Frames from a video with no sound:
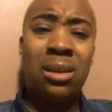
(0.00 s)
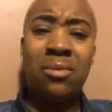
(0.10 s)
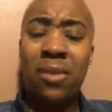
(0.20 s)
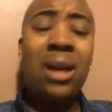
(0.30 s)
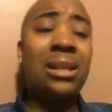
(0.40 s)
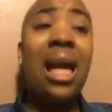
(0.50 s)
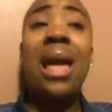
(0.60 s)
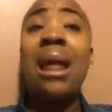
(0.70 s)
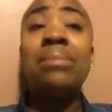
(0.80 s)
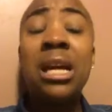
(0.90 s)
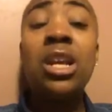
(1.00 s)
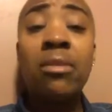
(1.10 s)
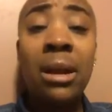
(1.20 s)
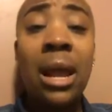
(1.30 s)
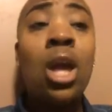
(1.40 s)
Fuck that. I'm telling
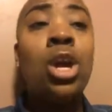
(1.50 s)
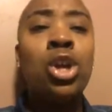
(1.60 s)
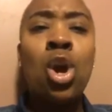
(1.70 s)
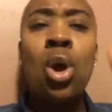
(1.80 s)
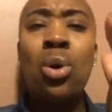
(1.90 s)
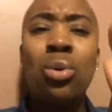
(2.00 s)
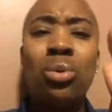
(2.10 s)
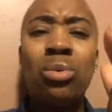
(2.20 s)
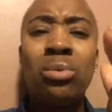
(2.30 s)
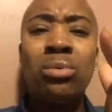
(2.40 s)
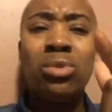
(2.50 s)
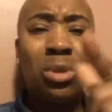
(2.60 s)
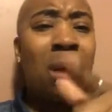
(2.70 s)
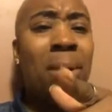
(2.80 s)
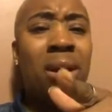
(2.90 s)
you right now, yo,
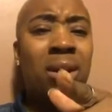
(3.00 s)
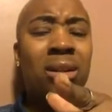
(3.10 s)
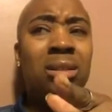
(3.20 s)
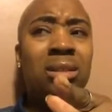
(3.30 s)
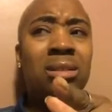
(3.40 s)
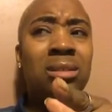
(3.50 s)
you got my nerves.